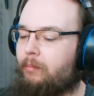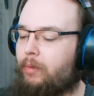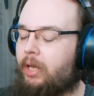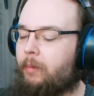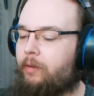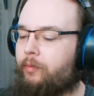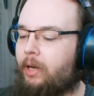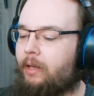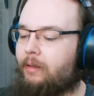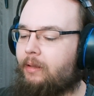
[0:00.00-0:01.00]
me and my
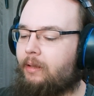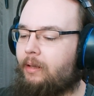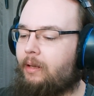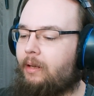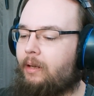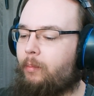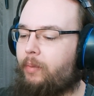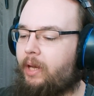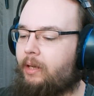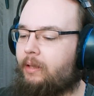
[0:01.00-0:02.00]
friend
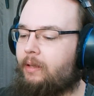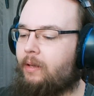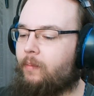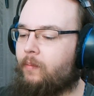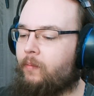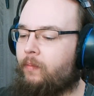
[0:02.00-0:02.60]
picked?